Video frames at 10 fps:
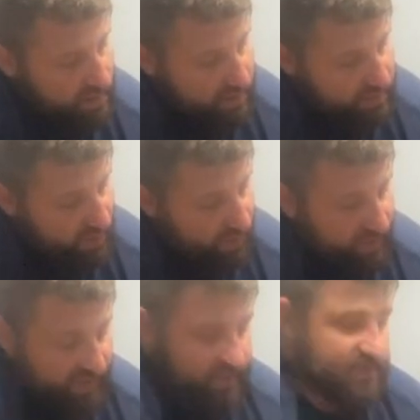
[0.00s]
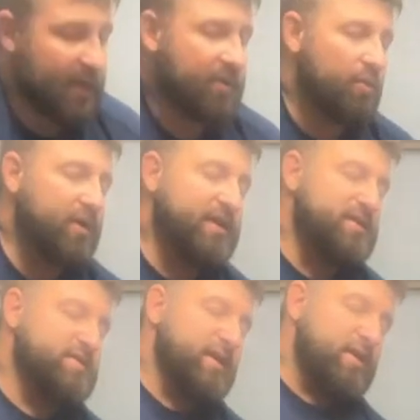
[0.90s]
So the cycle would
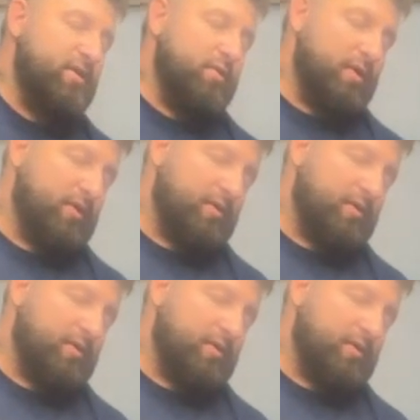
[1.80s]
continue, the